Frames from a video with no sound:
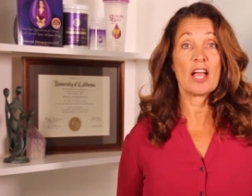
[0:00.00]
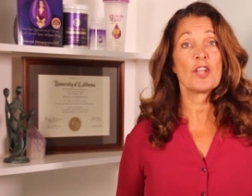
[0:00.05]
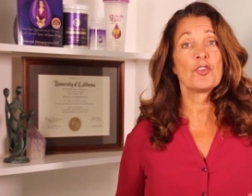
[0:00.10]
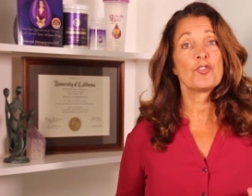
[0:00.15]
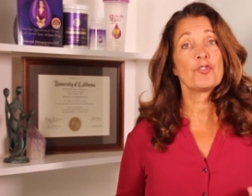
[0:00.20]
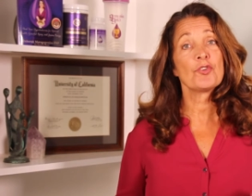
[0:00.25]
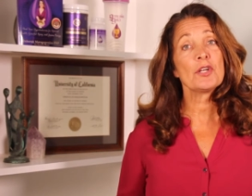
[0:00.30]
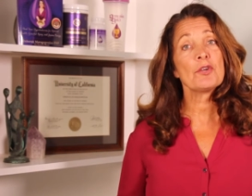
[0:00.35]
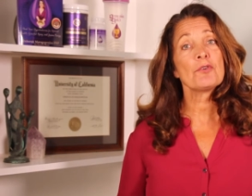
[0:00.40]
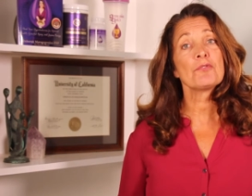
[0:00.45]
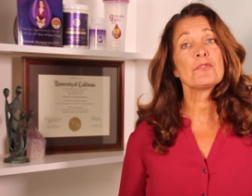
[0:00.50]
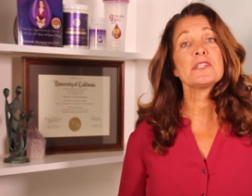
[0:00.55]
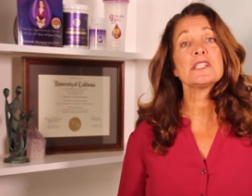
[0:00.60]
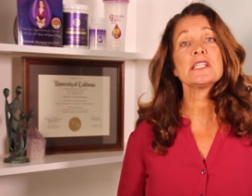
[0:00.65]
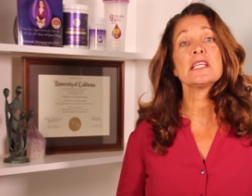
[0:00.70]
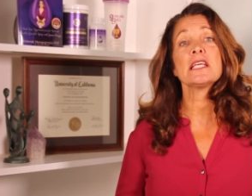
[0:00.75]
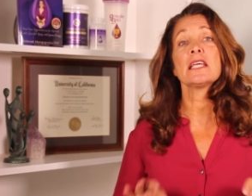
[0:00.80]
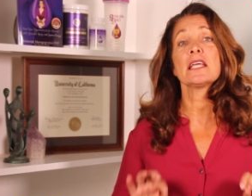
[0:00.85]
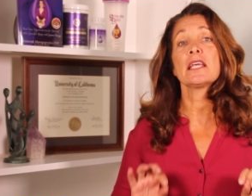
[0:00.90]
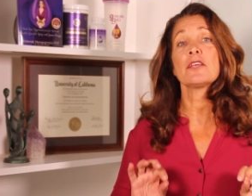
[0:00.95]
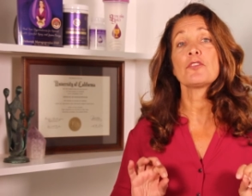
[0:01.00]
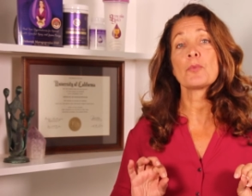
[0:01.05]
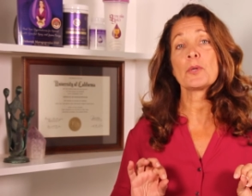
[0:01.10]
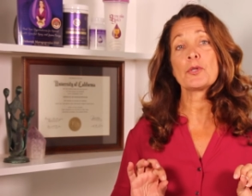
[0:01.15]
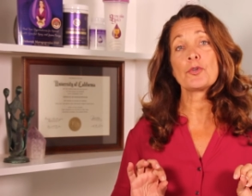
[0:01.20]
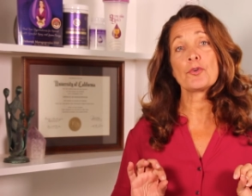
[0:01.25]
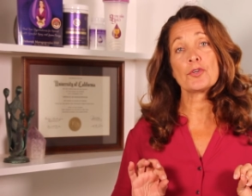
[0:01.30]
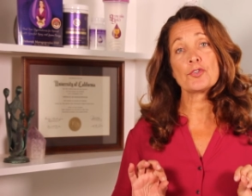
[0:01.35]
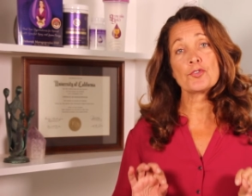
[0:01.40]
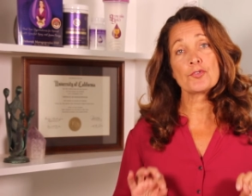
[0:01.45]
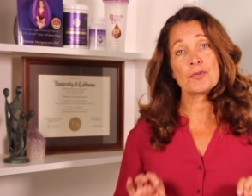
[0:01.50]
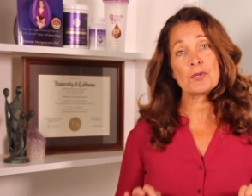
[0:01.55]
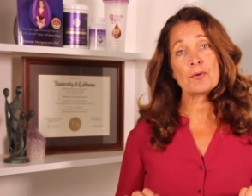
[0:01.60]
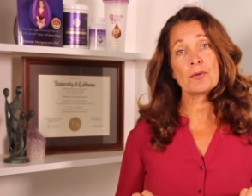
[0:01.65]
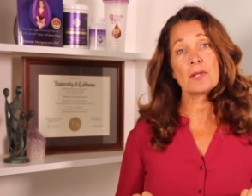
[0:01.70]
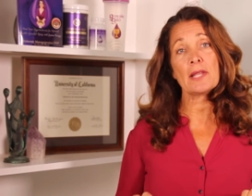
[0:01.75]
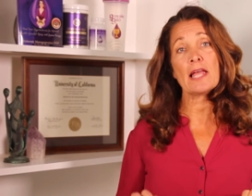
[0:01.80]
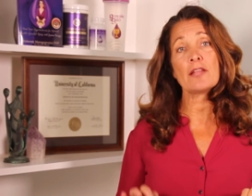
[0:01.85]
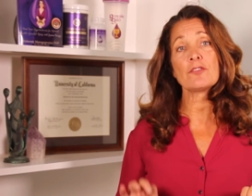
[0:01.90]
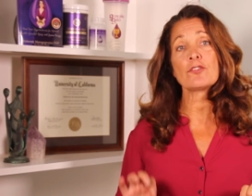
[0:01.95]
Adrenal fatigue is when your adrenal
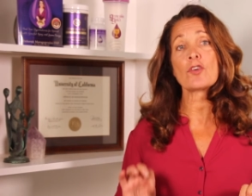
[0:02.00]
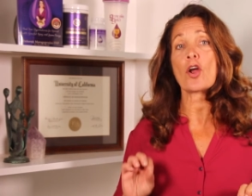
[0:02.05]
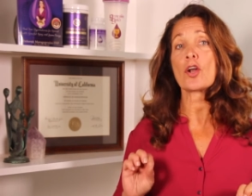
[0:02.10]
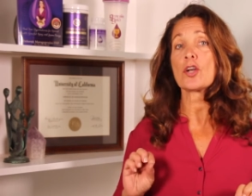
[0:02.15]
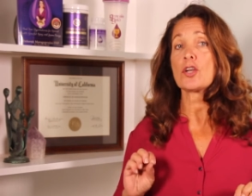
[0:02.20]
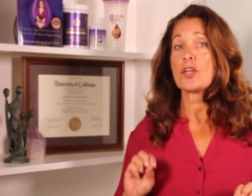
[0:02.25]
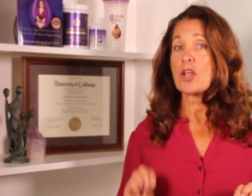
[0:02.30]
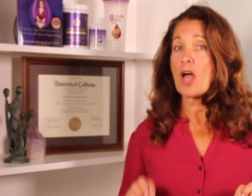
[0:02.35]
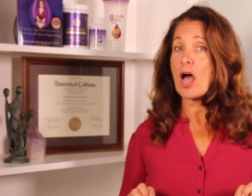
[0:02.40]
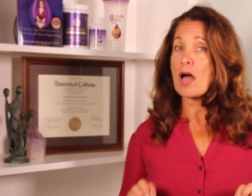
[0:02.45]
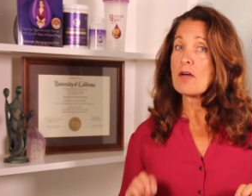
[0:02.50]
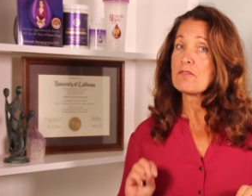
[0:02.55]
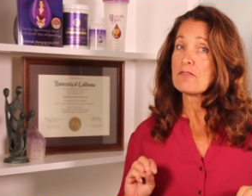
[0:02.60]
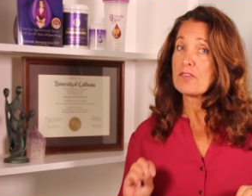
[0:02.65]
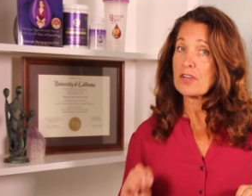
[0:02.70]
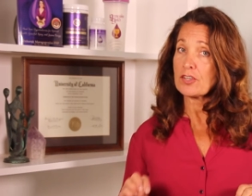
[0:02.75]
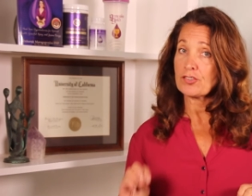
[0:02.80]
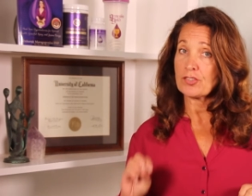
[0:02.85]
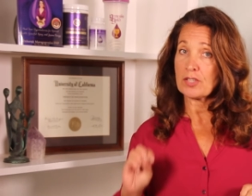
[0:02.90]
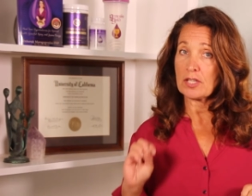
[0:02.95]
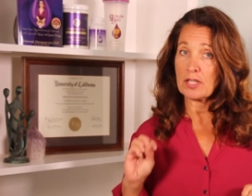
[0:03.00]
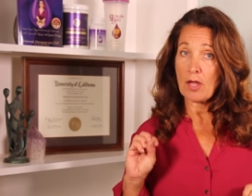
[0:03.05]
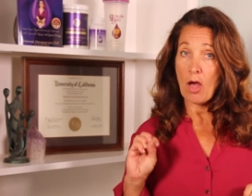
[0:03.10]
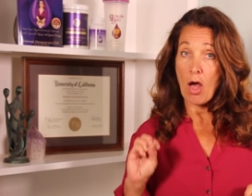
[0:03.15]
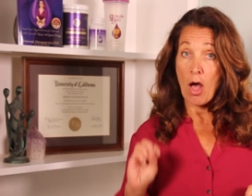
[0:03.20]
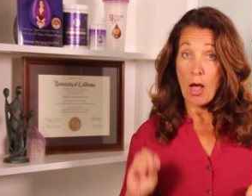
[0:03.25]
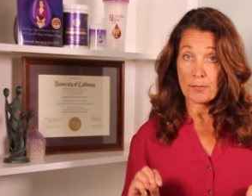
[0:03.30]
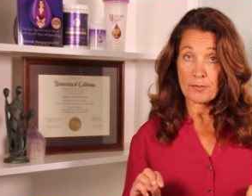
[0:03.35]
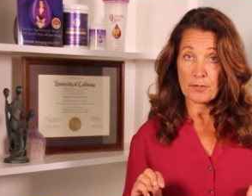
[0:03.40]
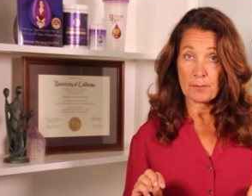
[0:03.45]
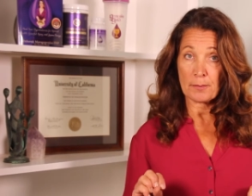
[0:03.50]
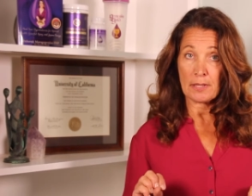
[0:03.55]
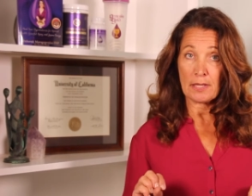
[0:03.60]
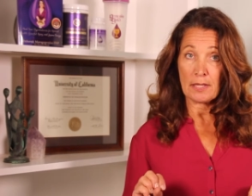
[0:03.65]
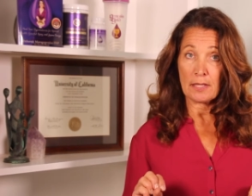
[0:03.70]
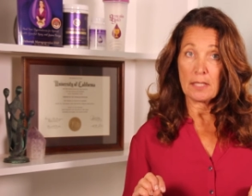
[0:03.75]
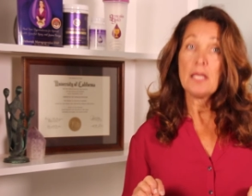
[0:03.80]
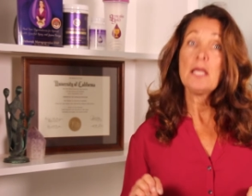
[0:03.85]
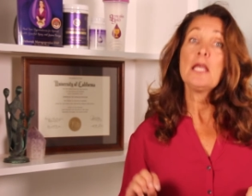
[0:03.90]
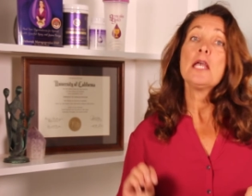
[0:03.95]
glands are not functioning
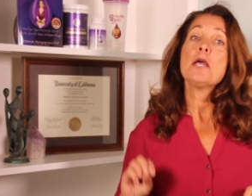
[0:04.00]
optimally